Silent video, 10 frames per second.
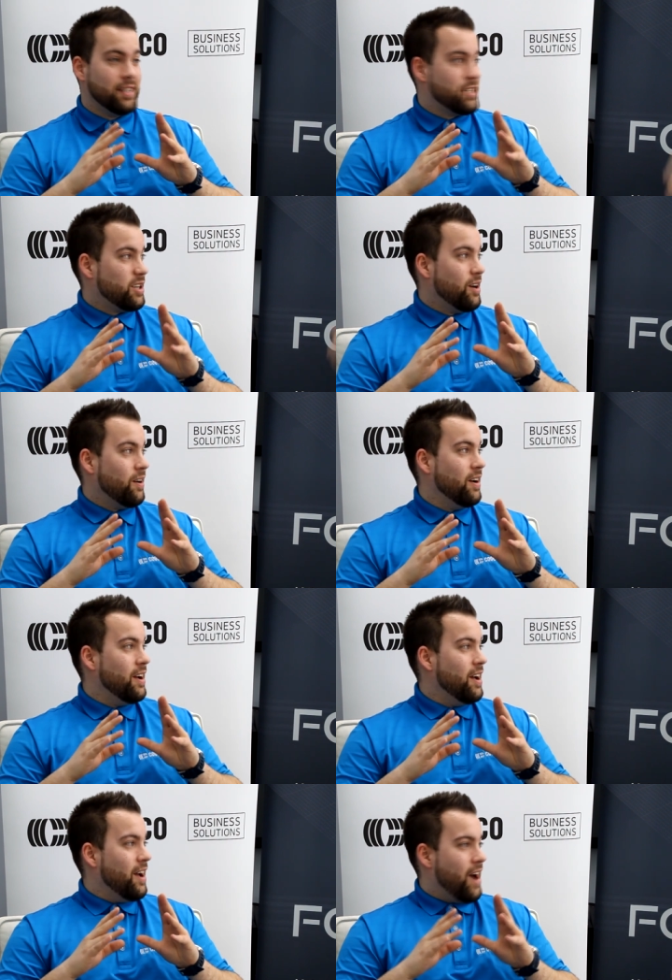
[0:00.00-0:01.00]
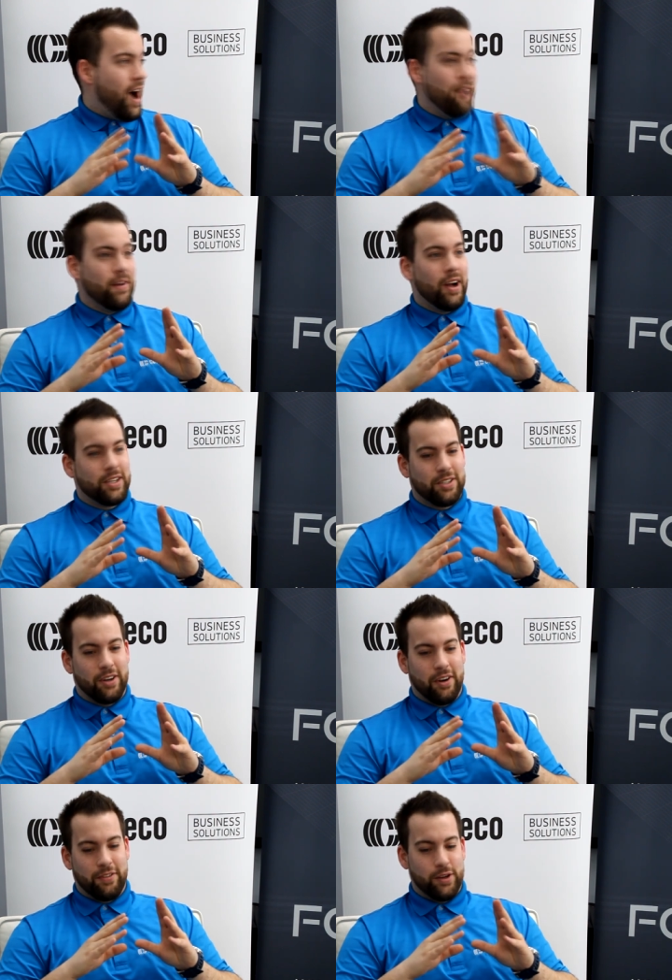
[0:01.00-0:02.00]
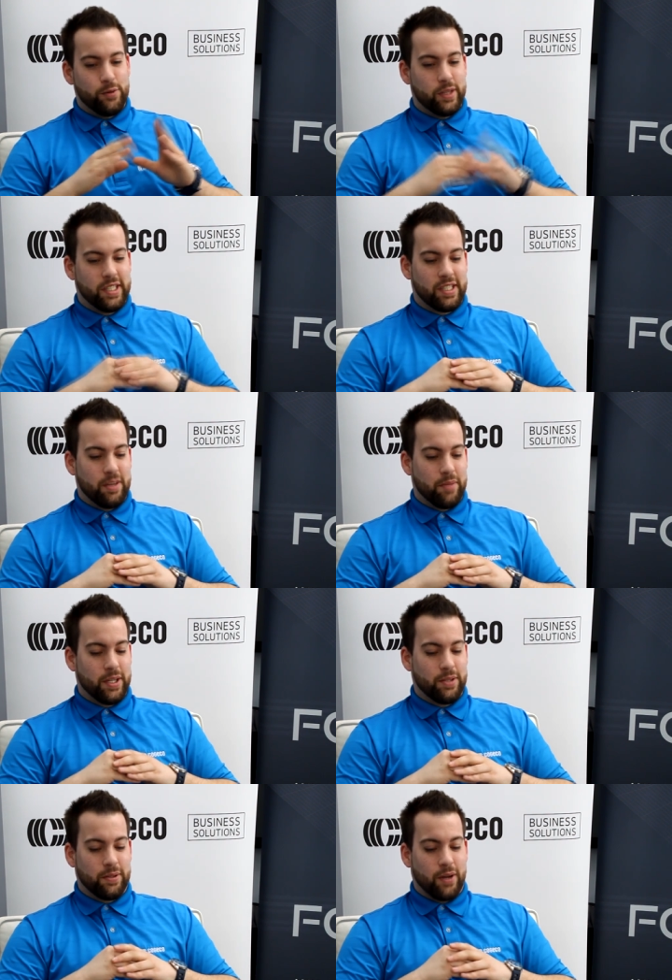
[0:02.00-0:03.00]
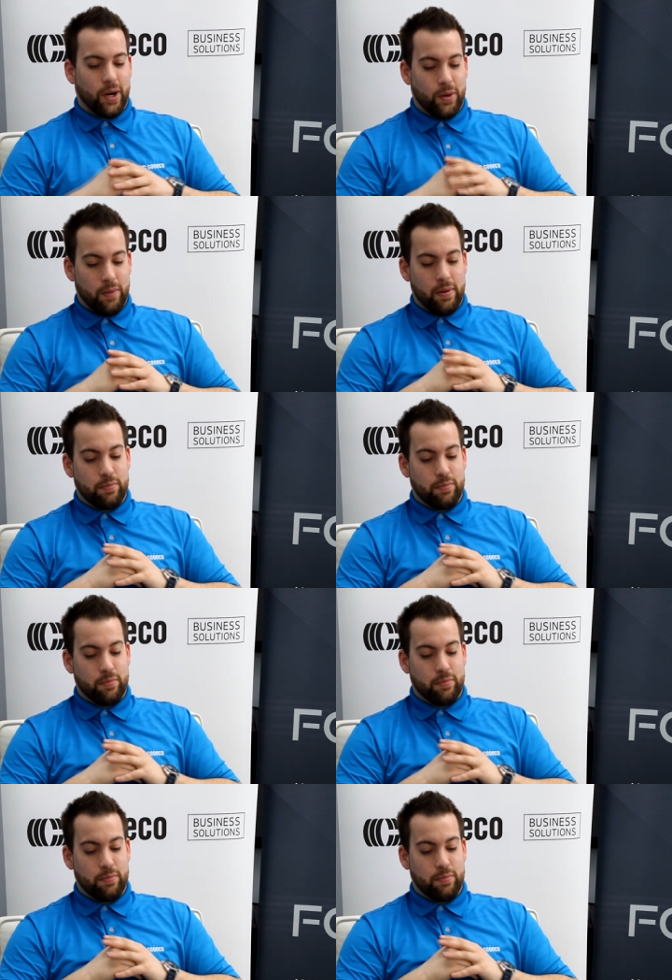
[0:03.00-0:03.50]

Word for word: So okay. I'm not sure if it was something to do with our equipment,